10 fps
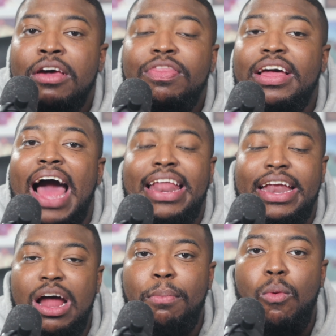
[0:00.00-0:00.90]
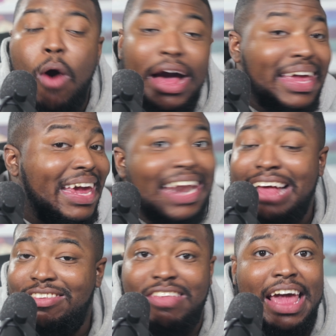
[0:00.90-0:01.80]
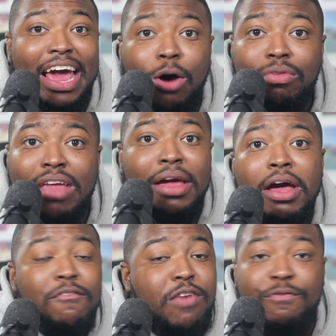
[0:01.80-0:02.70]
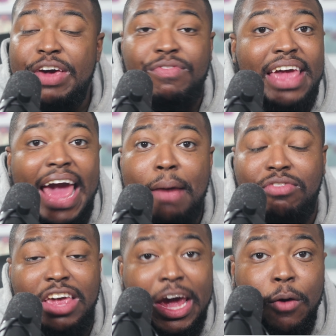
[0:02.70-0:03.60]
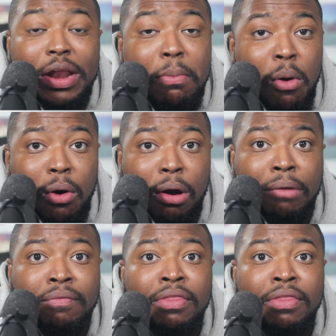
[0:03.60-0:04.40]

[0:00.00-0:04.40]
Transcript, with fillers: the guy that number one cannot stay healthy for 50 games a year anymore,